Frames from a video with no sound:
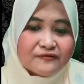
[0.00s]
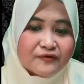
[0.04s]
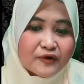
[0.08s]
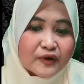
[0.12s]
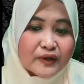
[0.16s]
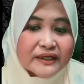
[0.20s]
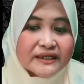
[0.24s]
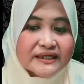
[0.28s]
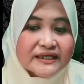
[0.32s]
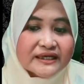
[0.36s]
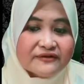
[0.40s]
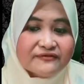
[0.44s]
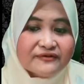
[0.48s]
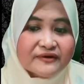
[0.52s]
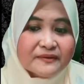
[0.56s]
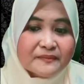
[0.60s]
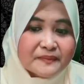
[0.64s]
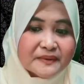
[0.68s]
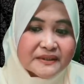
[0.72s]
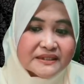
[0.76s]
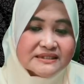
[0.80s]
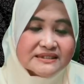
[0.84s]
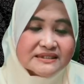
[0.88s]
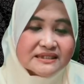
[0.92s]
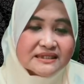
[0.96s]
for a given
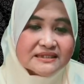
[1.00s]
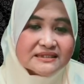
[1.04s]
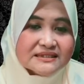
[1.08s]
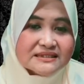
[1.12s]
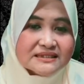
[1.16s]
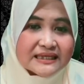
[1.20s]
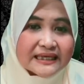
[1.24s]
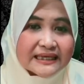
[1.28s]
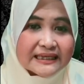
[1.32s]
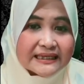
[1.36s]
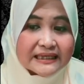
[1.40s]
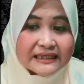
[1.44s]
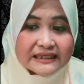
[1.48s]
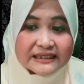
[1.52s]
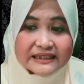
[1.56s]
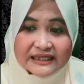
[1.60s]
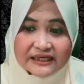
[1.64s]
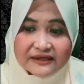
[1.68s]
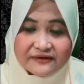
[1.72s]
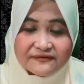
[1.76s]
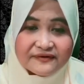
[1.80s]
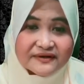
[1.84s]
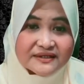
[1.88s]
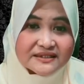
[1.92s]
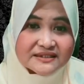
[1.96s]
person in a
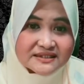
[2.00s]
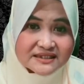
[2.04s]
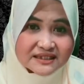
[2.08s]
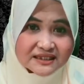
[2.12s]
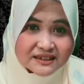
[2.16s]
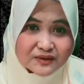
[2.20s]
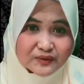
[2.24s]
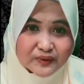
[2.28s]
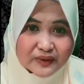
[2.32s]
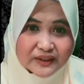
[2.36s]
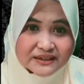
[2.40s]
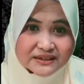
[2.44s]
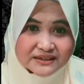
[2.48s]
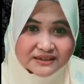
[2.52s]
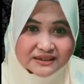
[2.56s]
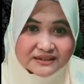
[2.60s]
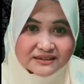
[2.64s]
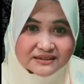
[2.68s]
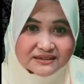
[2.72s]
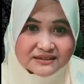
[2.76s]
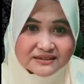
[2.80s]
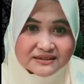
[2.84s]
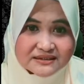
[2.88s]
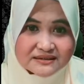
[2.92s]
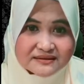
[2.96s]
given
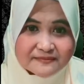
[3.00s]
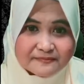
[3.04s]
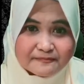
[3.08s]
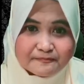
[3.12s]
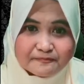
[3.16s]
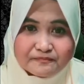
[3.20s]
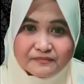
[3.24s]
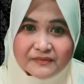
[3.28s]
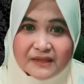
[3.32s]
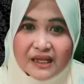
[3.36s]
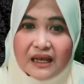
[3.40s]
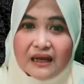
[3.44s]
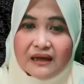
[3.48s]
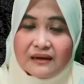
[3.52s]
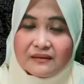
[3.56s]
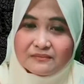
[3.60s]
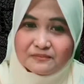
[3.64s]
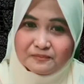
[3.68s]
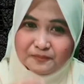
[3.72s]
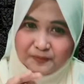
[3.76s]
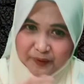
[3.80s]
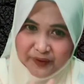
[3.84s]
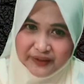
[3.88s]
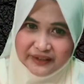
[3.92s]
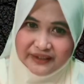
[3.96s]
situation.
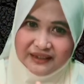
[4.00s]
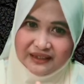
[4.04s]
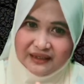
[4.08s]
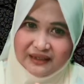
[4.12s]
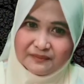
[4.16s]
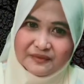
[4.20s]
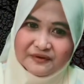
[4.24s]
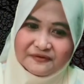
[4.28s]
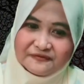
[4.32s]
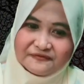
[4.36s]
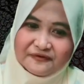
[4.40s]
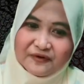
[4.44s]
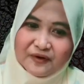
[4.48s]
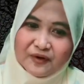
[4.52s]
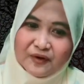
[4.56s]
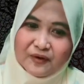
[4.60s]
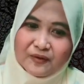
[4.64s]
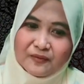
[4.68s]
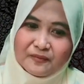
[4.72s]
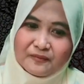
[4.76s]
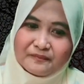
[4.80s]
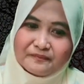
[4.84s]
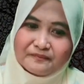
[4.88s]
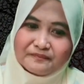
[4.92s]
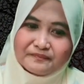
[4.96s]
Point number four.
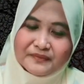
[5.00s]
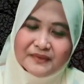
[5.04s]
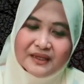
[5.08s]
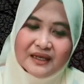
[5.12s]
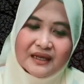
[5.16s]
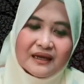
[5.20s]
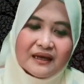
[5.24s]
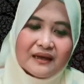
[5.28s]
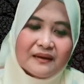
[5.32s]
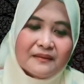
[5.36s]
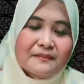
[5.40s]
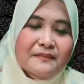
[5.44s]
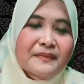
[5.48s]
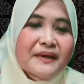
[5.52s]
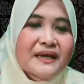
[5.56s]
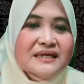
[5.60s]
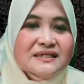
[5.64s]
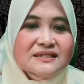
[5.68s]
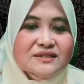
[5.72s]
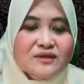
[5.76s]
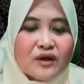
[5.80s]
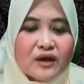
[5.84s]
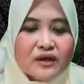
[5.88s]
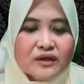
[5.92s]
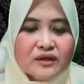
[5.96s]

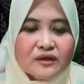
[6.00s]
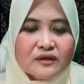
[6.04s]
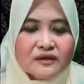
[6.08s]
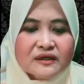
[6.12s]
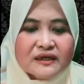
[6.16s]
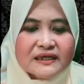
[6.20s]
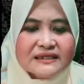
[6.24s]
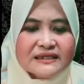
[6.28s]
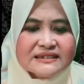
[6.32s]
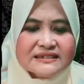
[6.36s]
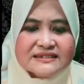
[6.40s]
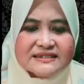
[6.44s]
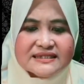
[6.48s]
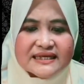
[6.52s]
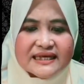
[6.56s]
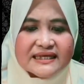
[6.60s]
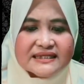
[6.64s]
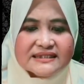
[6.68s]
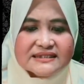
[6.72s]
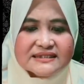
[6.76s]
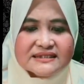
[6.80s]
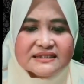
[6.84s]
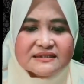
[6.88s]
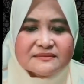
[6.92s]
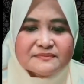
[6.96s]
Based on
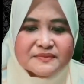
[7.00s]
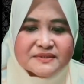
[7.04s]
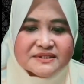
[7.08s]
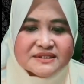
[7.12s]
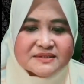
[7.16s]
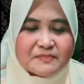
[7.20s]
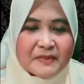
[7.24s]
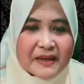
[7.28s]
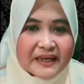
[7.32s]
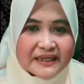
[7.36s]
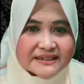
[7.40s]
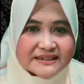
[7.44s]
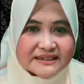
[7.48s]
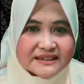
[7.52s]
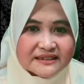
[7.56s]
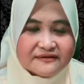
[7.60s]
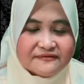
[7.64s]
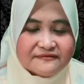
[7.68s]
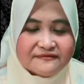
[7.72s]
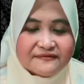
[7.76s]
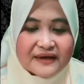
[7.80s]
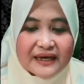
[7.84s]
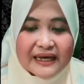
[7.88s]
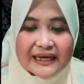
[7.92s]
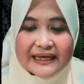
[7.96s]
organizational
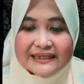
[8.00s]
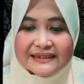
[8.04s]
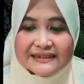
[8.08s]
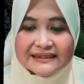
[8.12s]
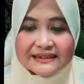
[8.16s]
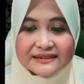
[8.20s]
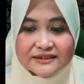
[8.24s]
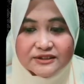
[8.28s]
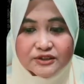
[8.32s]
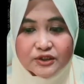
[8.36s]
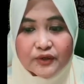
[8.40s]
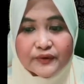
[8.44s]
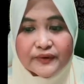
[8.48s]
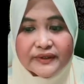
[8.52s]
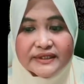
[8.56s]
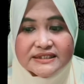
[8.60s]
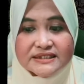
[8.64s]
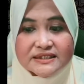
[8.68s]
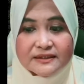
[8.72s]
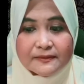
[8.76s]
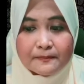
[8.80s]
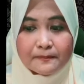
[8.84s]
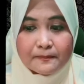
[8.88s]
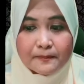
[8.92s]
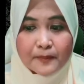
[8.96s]
perspective, the theory
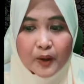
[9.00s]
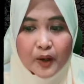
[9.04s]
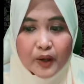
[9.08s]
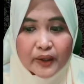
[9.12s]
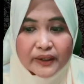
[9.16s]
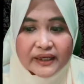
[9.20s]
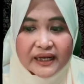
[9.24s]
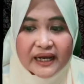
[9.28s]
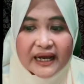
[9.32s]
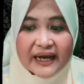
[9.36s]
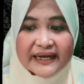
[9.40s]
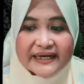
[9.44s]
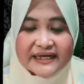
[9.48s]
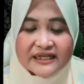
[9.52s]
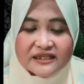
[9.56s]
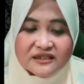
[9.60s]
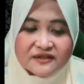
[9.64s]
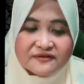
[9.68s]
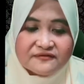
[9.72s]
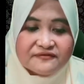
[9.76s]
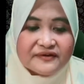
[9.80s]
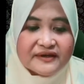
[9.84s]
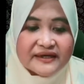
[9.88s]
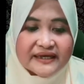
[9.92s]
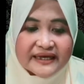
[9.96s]
supports
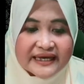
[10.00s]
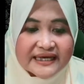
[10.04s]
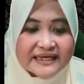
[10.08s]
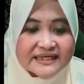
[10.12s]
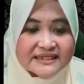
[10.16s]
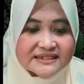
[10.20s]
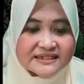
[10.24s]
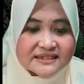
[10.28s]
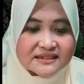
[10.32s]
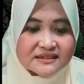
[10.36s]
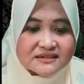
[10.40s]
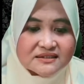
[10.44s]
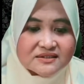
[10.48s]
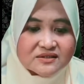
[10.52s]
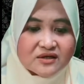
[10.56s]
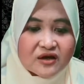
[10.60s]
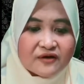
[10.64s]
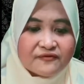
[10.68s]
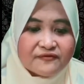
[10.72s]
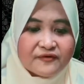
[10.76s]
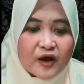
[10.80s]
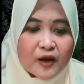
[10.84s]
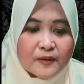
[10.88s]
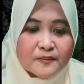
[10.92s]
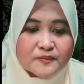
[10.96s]
identifications
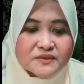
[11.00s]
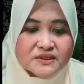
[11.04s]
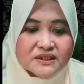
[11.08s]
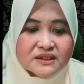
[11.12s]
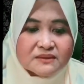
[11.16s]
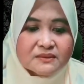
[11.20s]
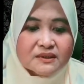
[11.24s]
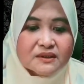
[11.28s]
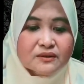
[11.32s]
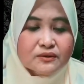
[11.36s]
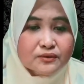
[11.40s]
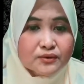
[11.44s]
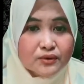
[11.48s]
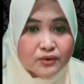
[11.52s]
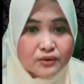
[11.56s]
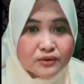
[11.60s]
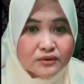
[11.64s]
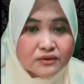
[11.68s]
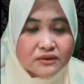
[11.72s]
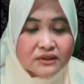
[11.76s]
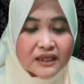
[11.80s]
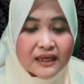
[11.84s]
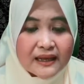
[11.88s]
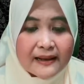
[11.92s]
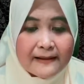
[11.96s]
of optimal
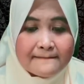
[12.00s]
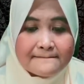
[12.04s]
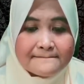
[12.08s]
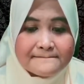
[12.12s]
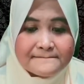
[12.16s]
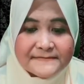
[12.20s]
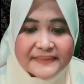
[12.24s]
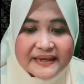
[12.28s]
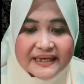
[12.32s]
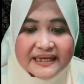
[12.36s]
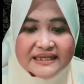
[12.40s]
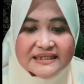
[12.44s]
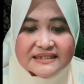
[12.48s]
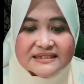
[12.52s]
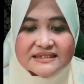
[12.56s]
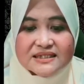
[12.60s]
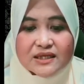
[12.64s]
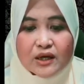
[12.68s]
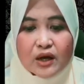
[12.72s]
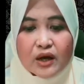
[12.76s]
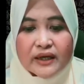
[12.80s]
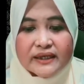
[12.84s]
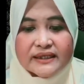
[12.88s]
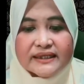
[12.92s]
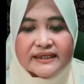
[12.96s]
role
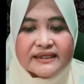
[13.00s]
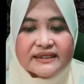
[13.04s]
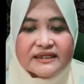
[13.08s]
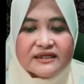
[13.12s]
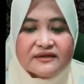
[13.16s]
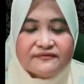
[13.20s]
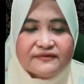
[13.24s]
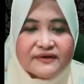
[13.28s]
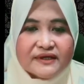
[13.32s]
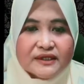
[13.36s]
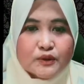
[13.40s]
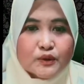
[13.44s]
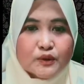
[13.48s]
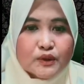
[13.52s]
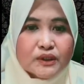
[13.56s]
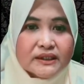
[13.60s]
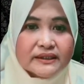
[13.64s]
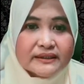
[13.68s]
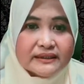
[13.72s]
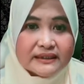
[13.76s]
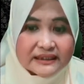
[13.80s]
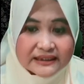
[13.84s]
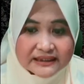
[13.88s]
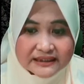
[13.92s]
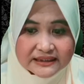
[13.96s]
based on individual
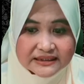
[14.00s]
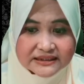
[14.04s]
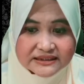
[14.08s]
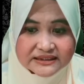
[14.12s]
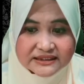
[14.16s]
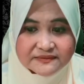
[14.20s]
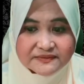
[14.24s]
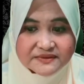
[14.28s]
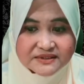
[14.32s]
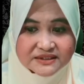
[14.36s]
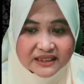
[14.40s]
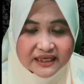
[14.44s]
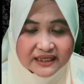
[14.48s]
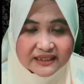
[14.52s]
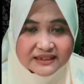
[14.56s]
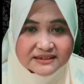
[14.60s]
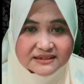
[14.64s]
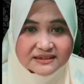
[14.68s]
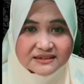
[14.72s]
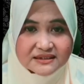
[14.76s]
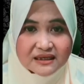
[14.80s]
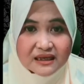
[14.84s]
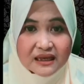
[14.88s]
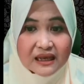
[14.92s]
leadership styles